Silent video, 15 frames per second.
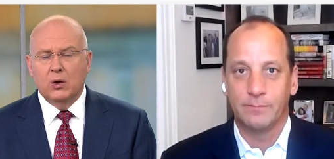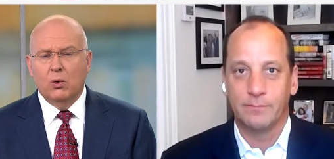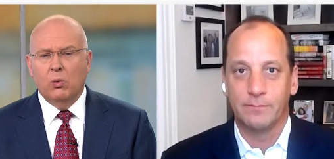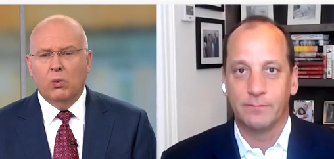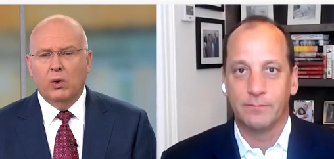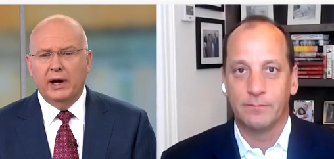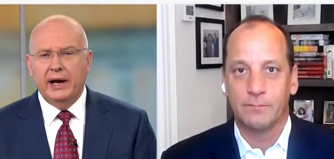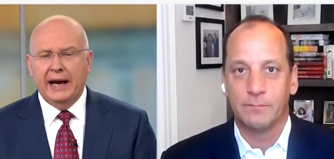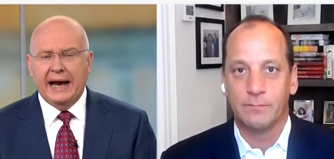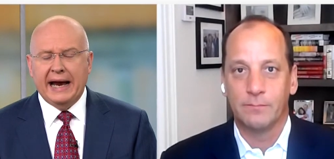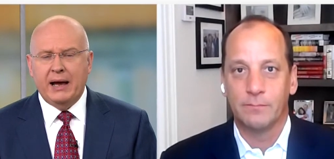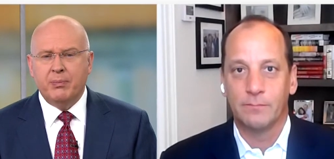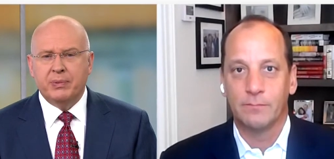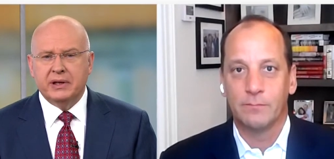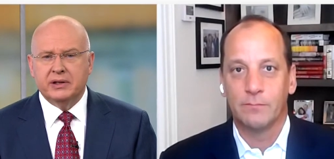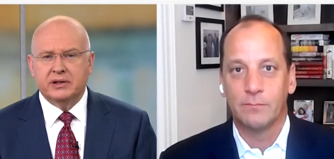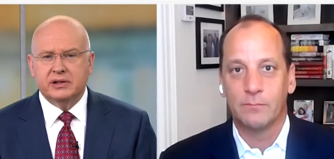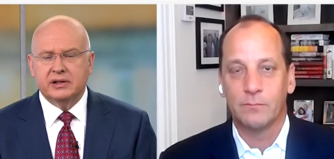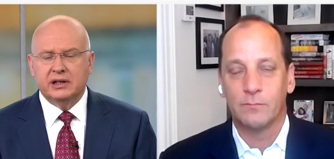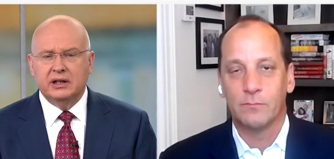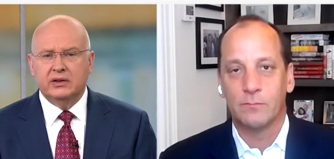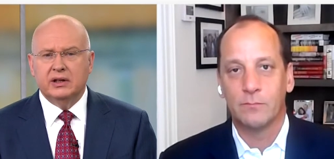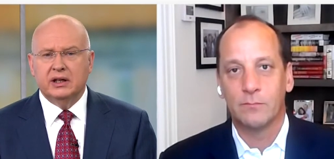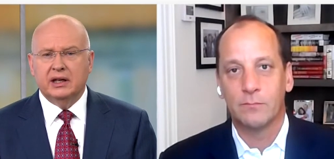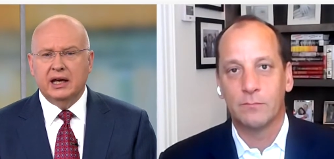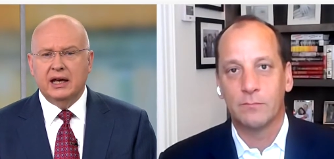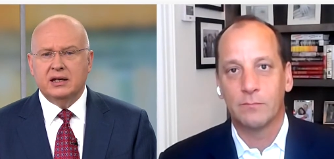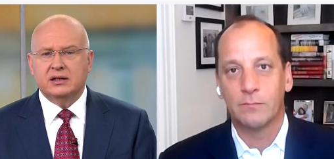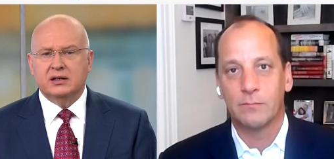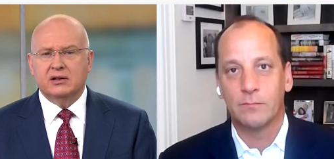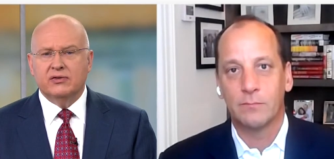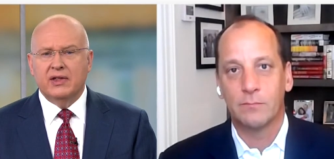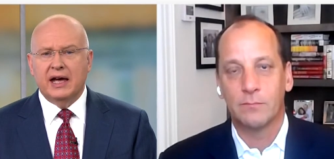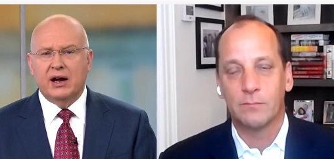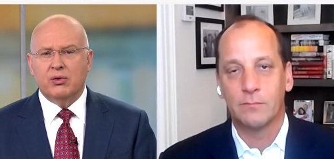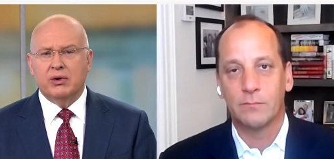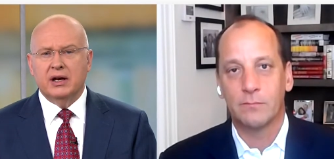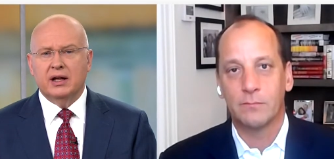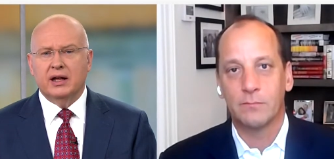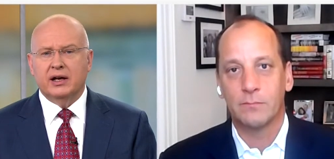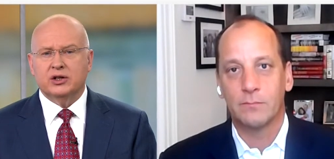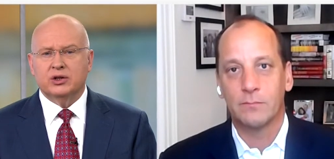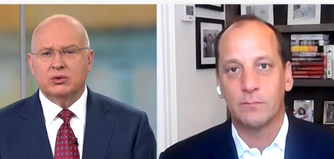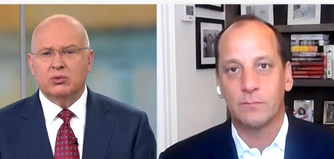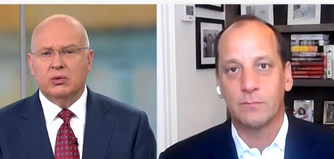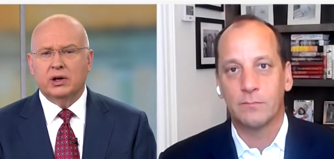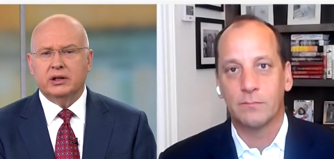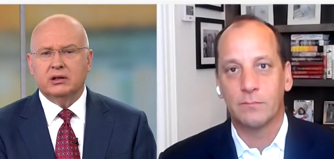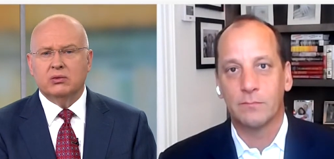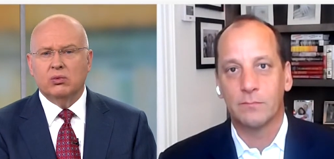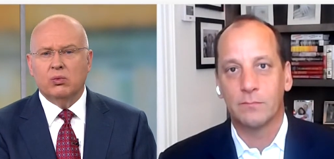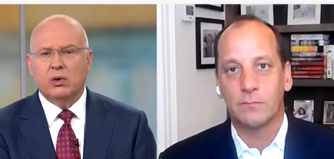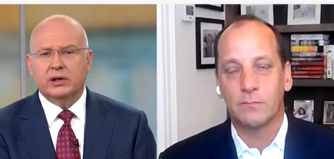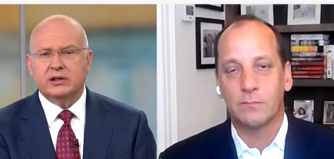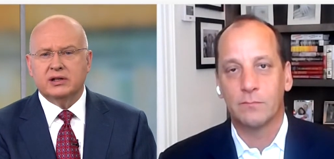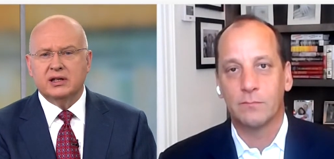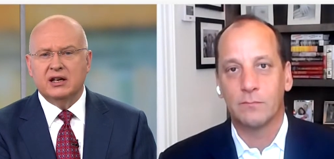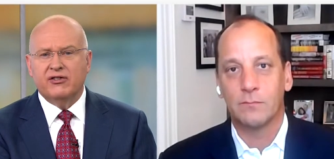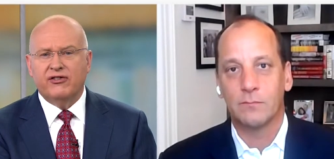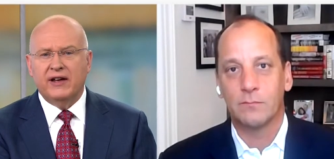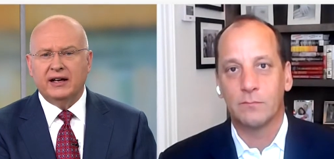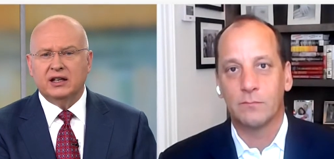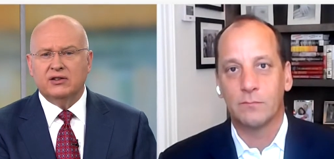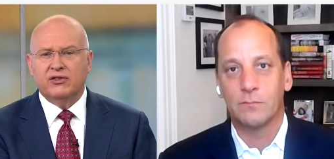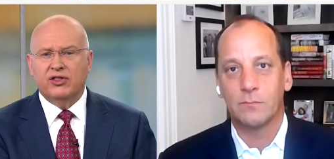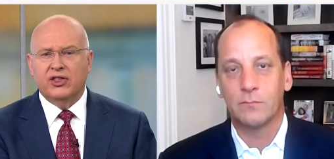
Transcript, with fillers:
Speaker 1: What happens in the case of that reelection? What's the effective